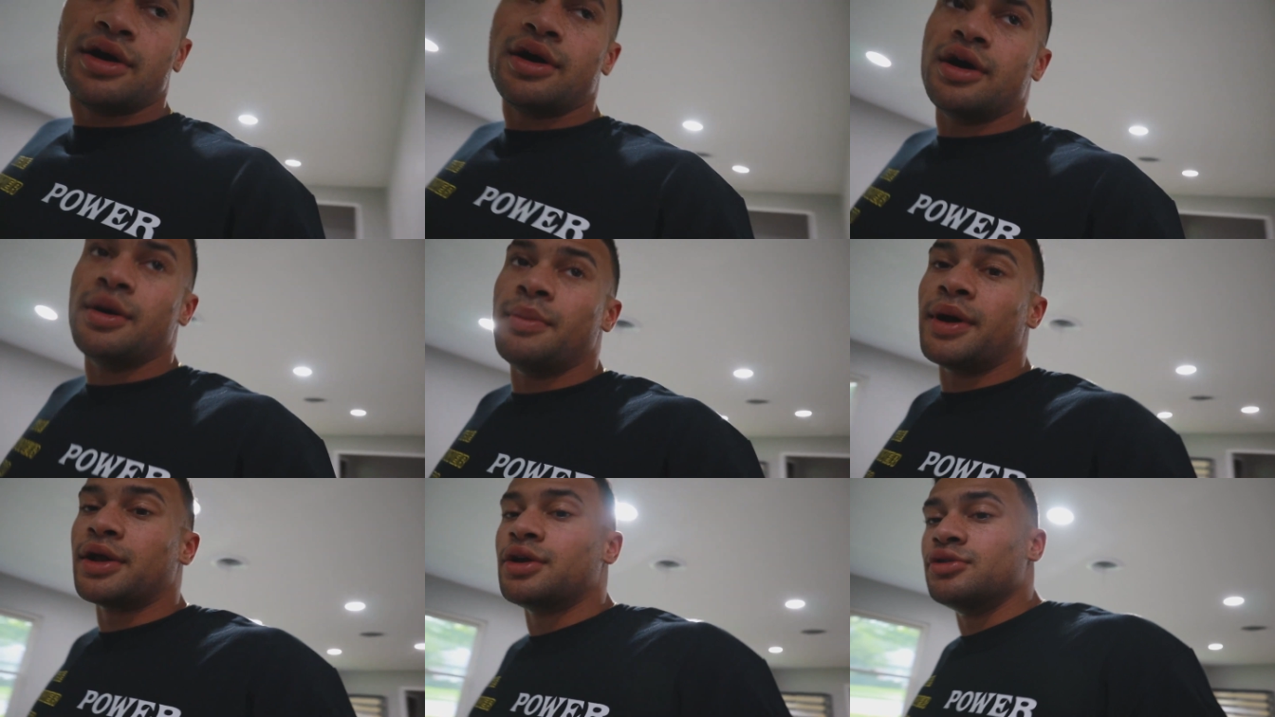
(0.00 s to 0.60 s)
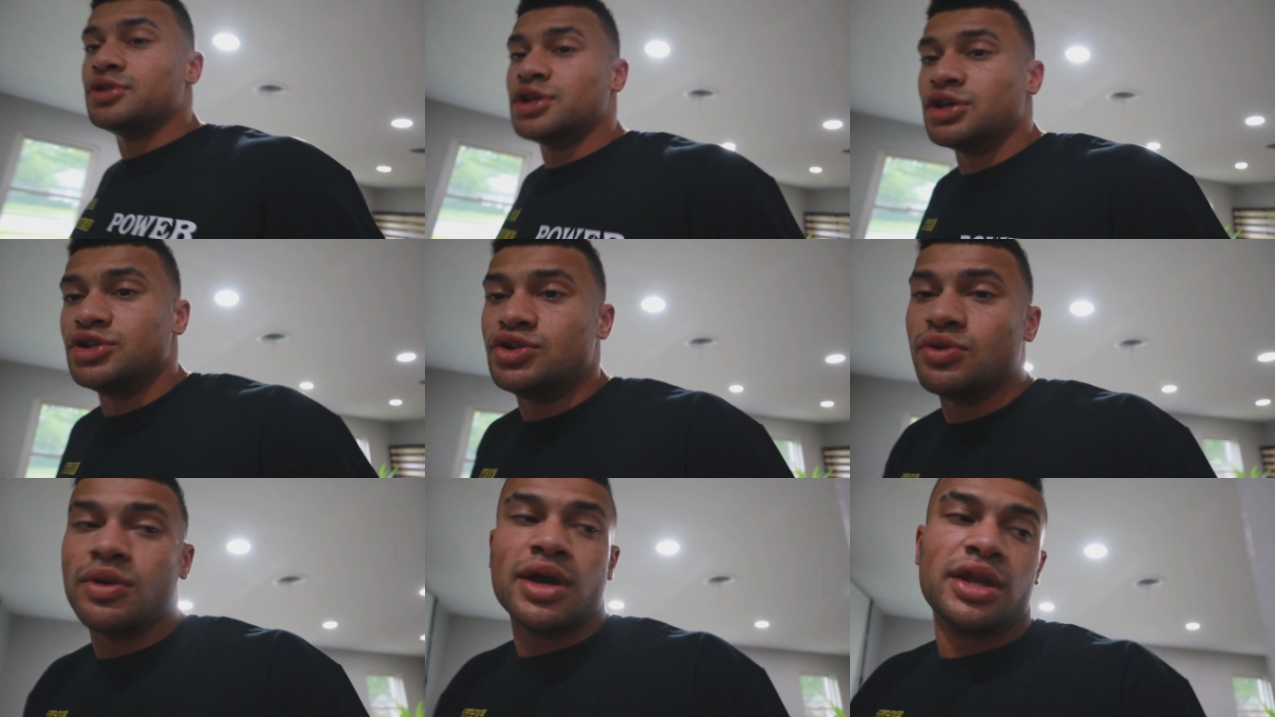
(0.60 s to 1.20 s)
My coach had
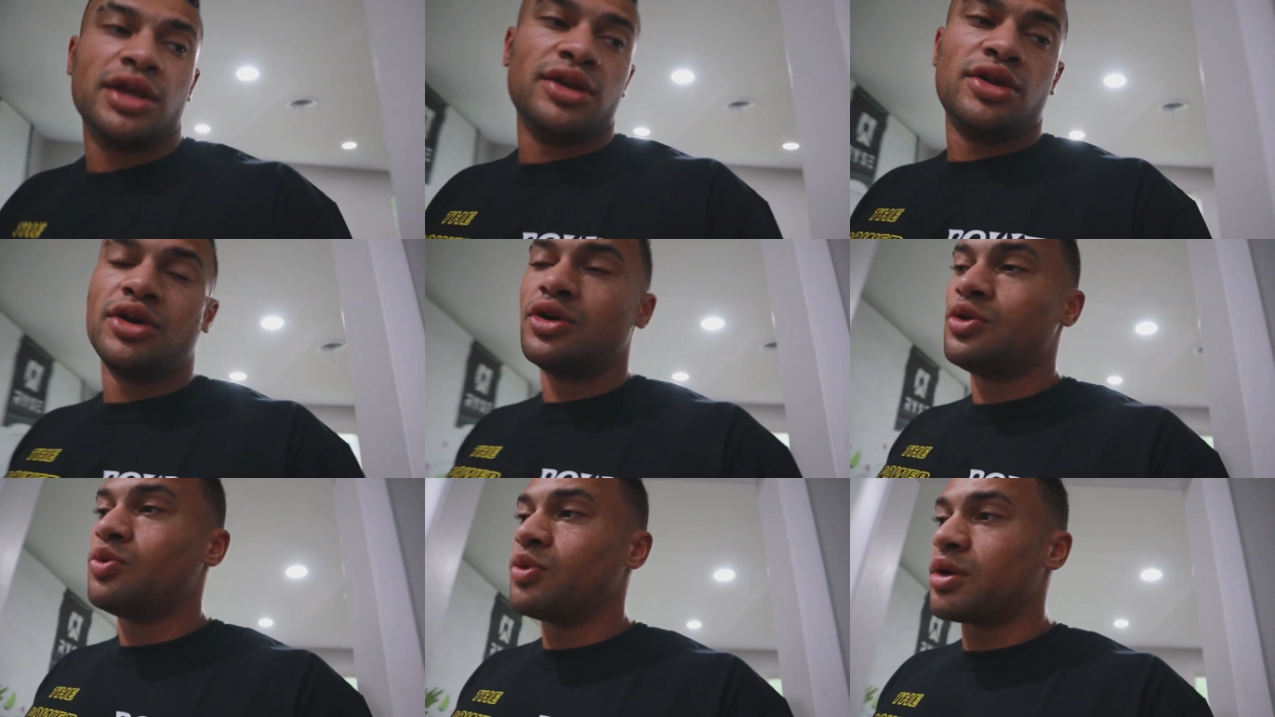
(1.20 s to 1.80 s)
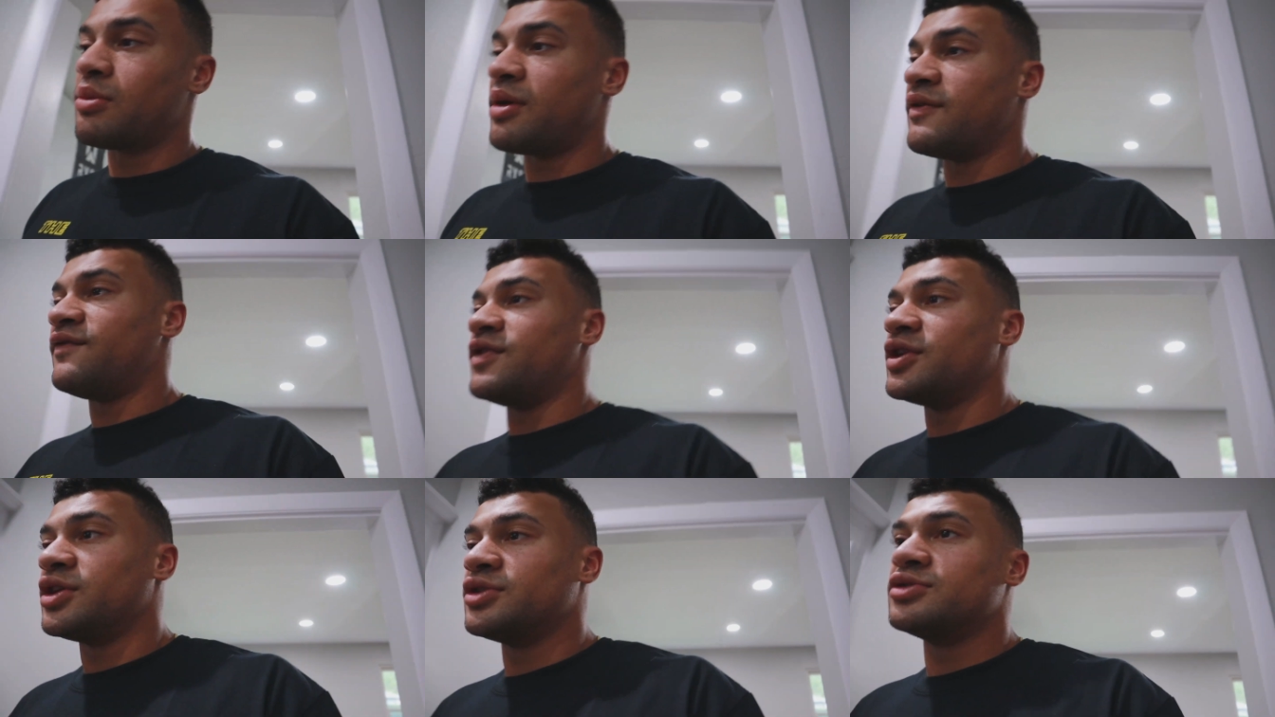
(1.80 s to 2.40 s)
duetted one of my
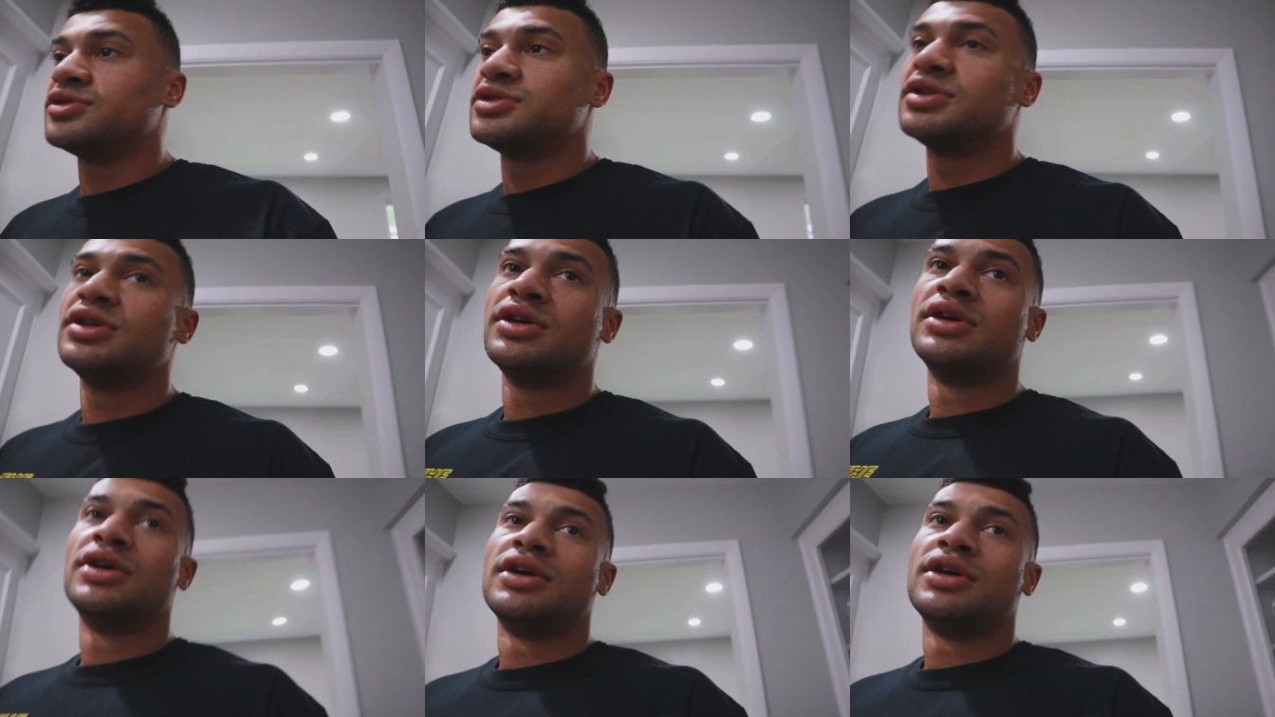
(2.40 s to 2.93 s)
videos